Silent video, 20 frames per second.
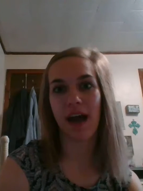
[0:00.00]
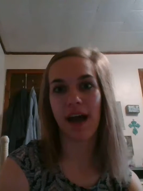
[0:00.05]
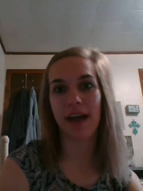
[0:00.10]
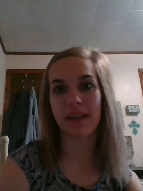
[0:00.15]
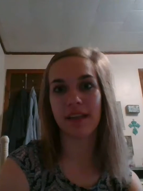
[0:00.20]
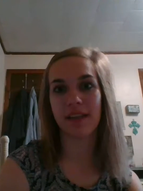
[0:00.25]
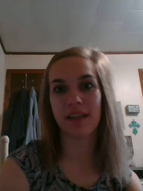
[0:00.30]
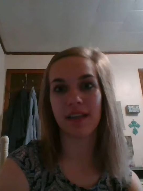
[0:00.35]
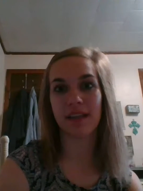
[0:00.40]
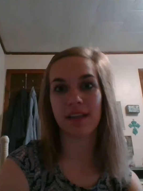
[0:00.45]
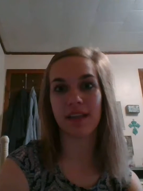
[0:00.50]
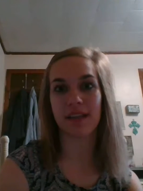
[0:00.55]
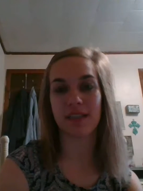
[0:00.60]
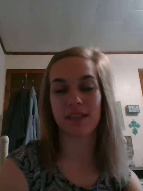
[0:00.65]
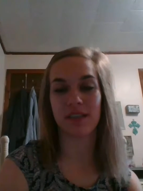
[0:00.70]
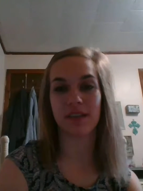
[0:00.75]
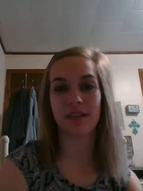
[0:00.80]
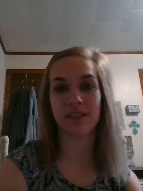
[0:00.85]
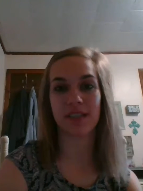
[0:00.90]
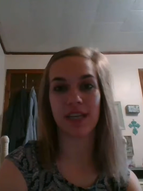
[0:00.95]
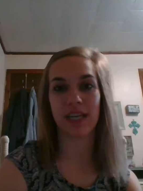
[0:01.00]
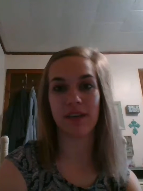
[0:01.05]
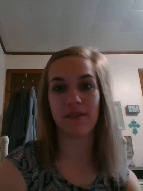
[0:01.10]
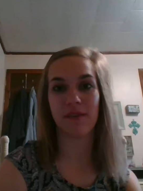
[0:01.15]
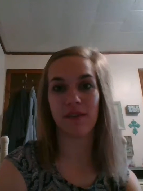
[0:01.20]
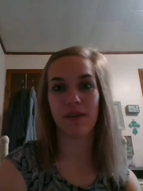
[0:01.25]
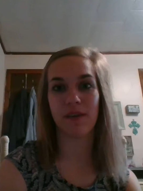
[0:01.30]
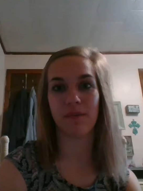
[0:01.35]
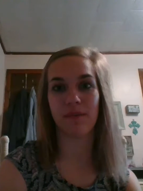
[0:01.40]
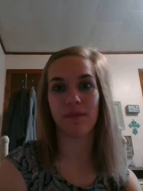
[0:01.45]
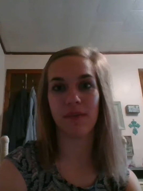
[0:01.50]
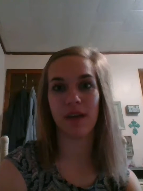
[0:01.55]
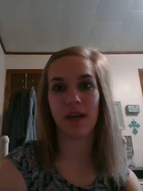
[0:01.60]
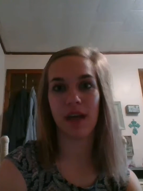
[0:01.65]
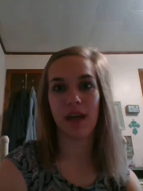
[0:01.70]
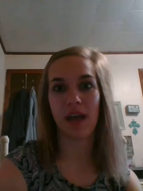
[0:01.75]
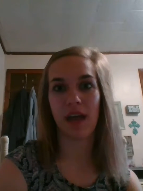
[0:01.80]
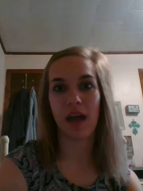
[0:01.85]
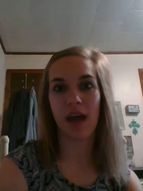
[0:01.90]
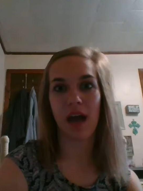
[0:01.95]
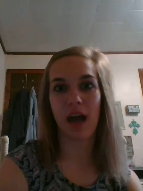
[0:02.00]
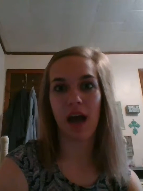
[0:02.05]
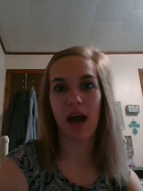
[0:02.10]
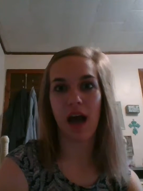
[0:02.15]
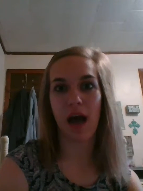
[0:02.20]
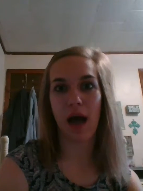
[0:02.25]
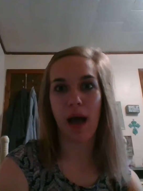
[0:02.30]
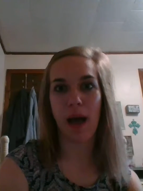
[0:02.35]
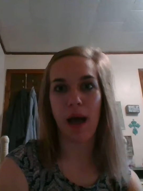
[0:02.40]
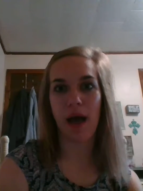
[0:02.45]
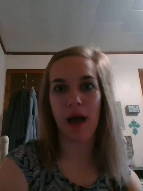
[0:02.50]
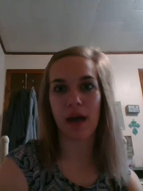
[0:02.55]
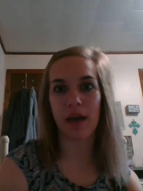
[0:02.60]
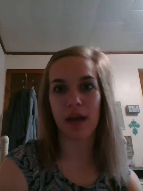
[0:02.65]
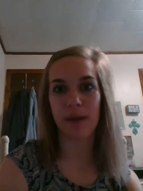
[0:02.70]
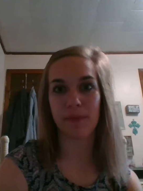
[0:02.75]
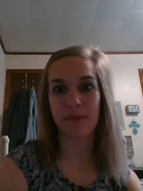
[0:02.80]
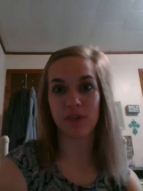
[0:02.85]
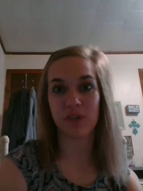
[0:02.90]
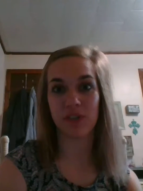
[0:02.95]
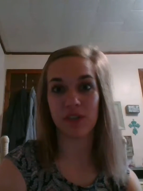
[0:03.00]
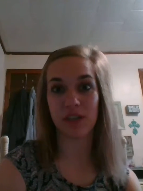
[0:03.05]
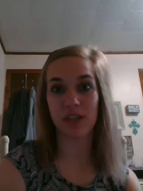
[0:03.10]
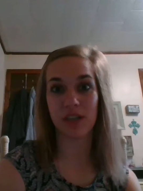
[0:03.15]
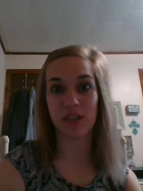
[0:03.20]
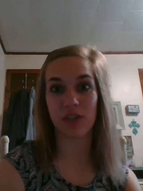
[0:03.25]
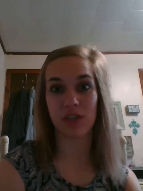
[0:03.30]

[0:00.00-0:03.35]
I think that as long as I give them an opportunity